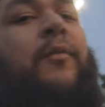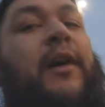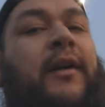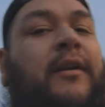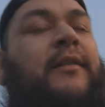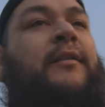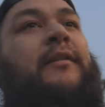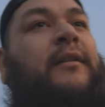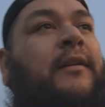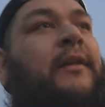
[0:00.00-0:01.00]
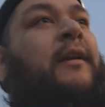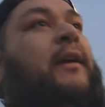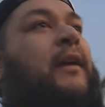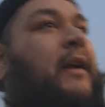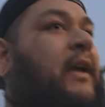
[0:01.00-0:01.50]
walk
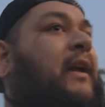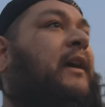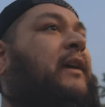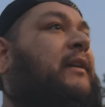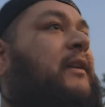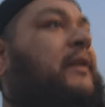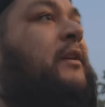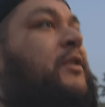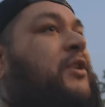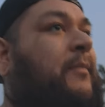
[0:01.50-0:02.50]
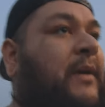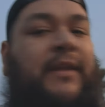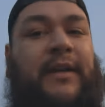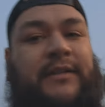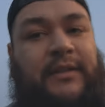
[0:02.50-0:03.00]
and share my
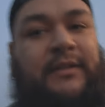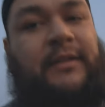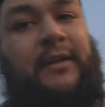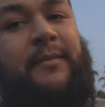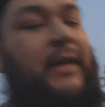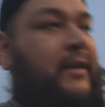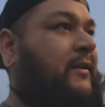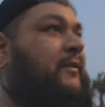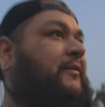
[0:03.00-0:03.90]
thoughts on the matter.